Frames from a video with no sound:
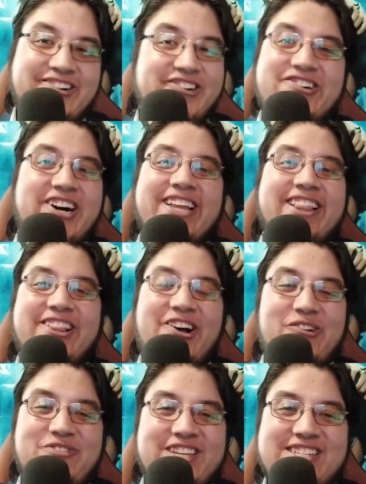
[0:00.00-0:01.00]
Oh, I
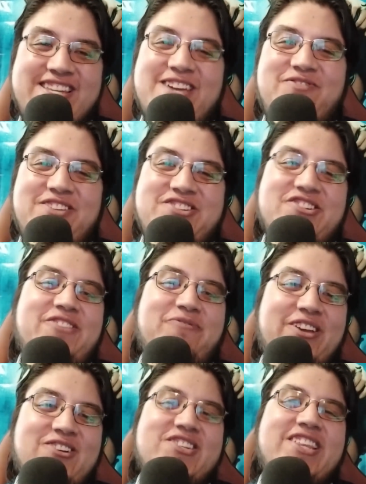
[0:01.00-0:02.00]
love this
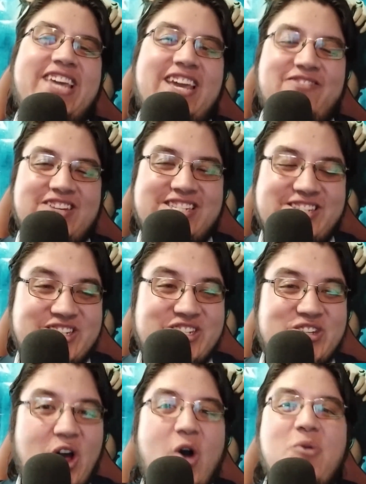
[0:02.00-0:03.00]
episode because it gave me
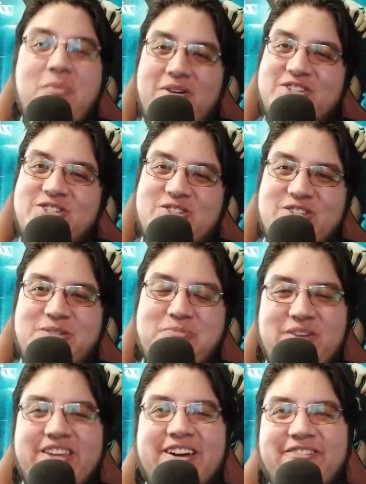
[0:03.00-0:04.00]
so much to
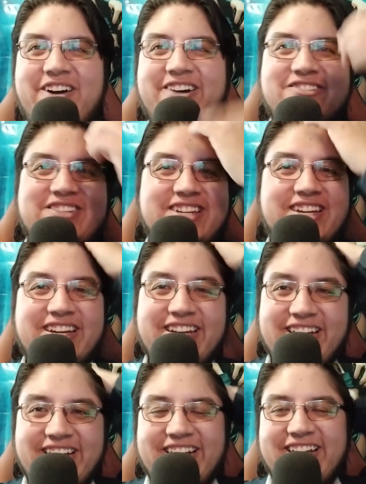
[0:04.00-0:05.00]
speak about.
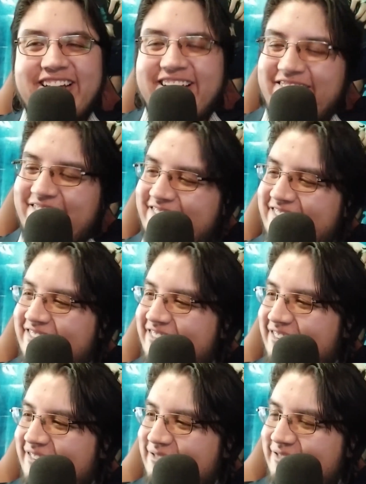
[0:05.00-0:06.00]

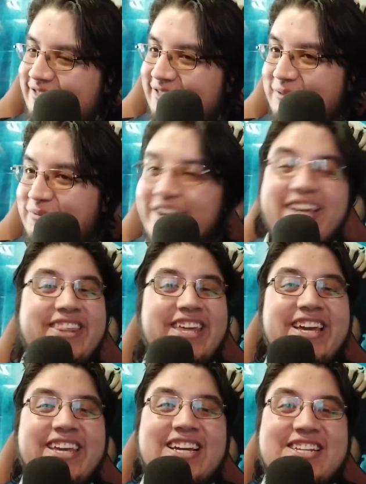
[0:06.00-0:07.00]
Oh boy. But I
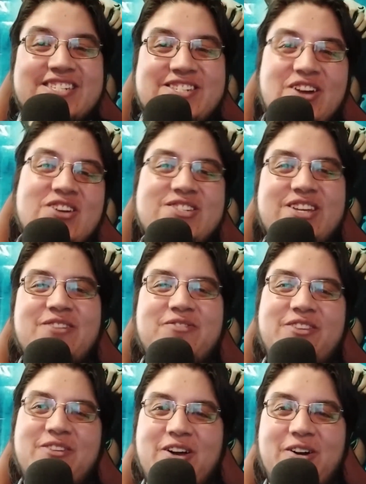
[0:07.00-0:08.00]
think I exhausted
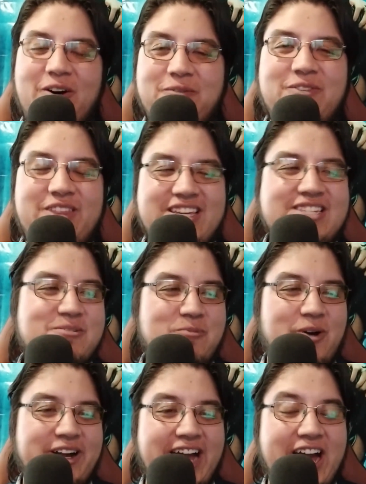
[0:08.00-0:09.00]
of
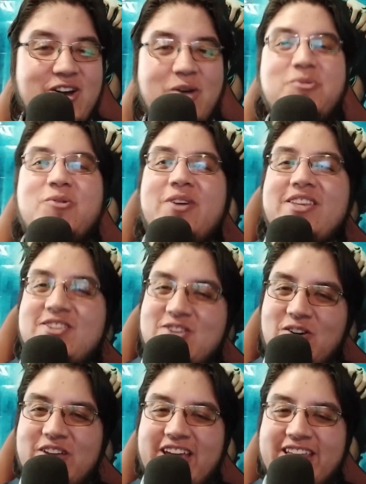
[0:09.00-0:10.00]
this one. I hope you
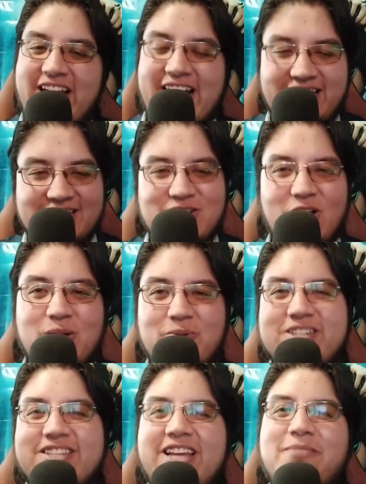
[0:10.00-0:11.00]
enjoy it. And as
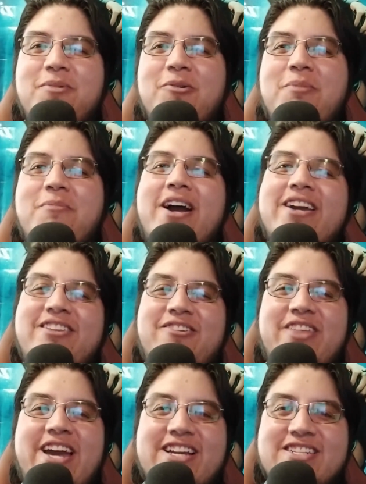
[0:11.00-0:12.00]
always, let me
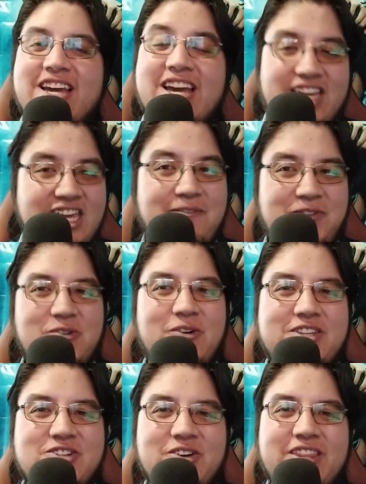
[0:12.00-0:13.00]
remind you that if
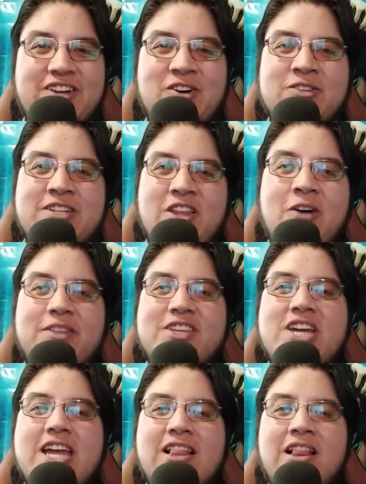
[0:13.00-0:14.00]
you enjoy the content
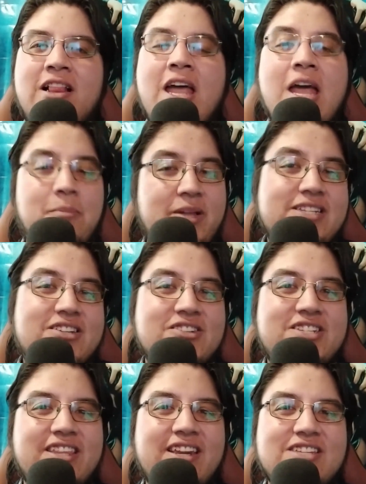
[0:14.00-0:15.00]
of the channel,
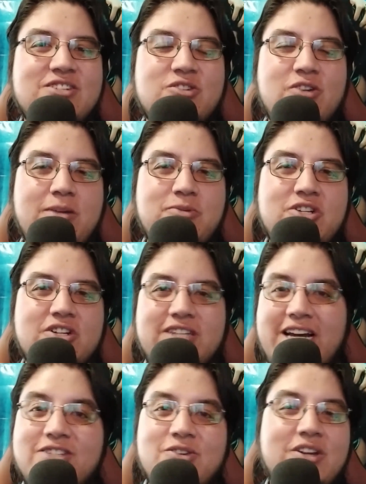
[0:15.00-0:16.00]
please consider a
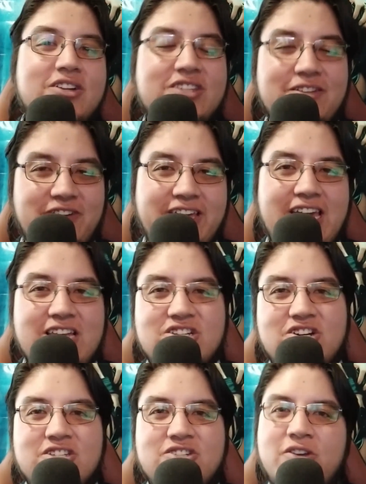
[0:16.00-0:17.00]
subscription and turn on
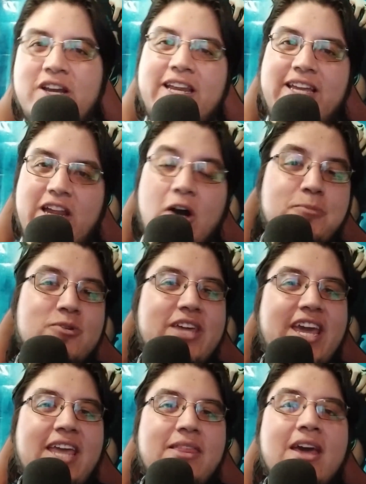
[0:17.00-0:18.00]
notifications so you can get up
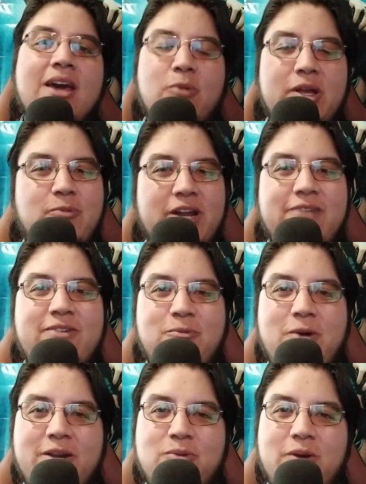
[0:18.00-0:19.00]
to date with
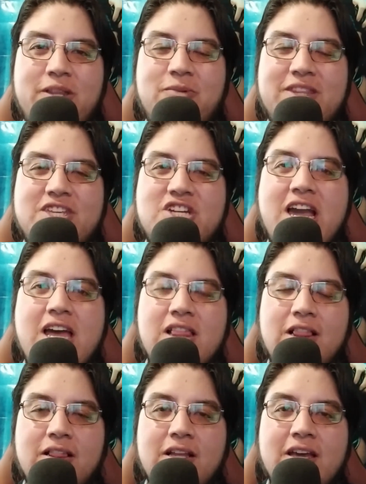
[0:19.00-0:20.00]
whatever we're doing with the
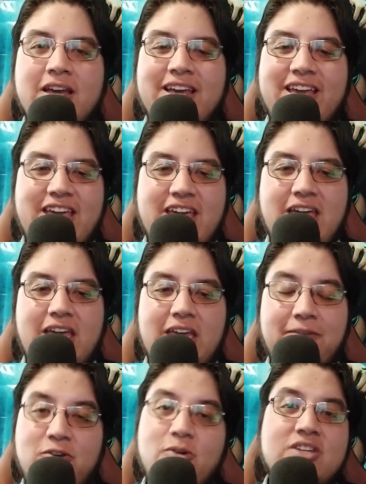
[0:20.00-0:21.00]
channel.
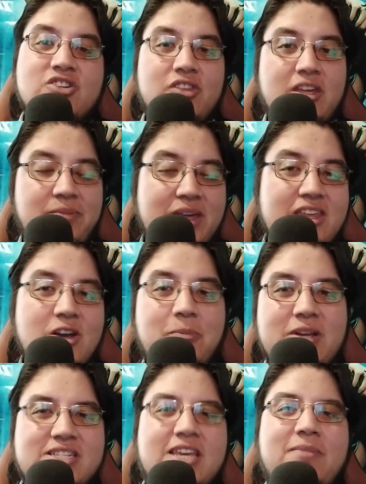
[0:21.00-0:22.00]
If you enjoy the
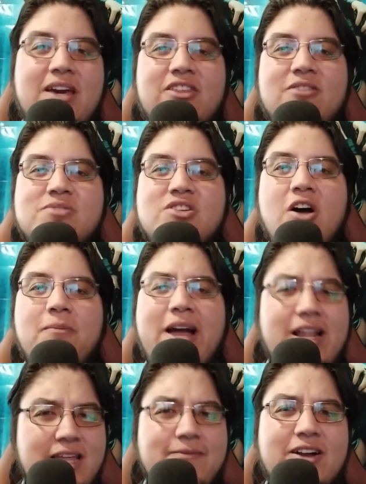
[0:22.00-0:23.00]
video, please give me a thumbs
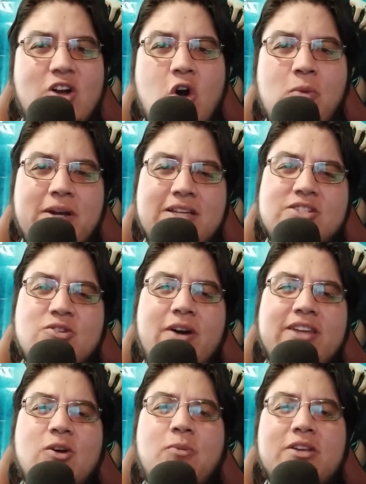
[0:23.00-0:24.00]
up and leave a comment
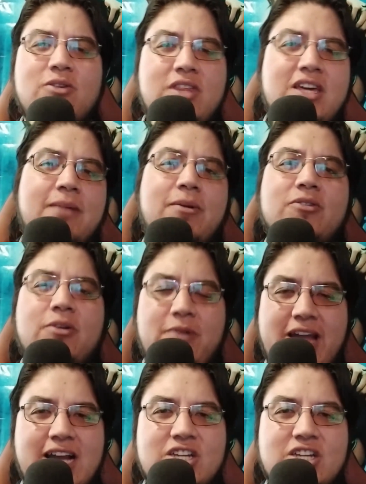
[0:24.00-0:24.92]
so I know what you think about the